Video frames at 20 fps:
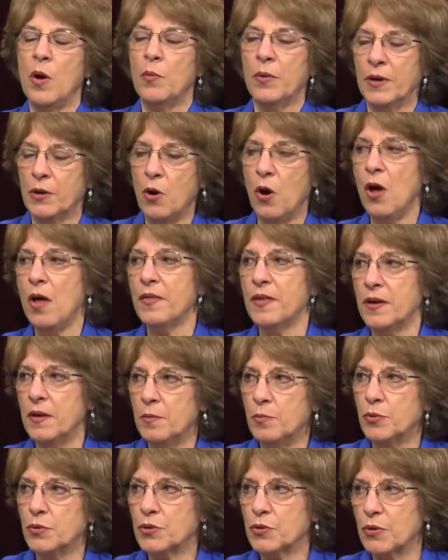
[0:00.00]
we call the
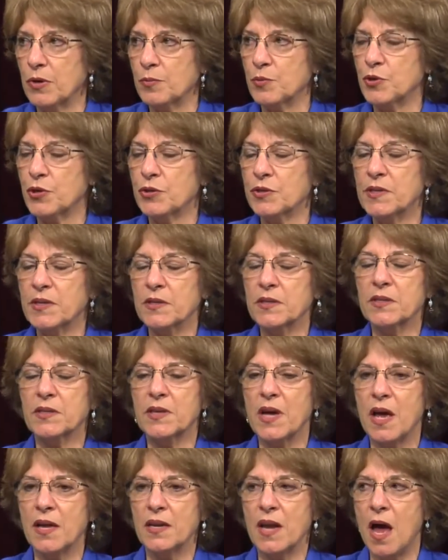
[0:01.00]
Hebrew Scriptures is
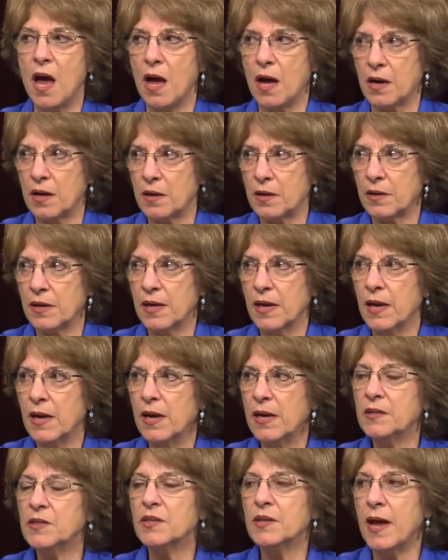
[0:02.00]
Tenach.
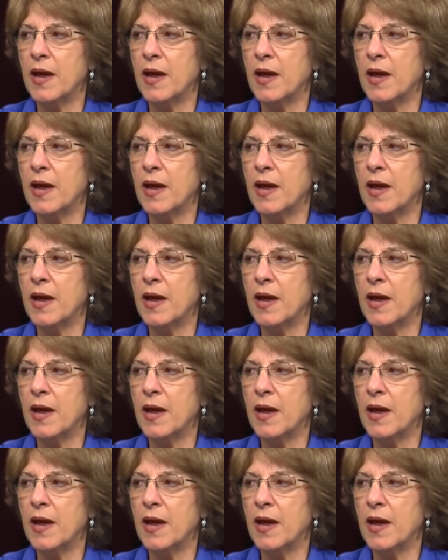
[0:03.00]
It's an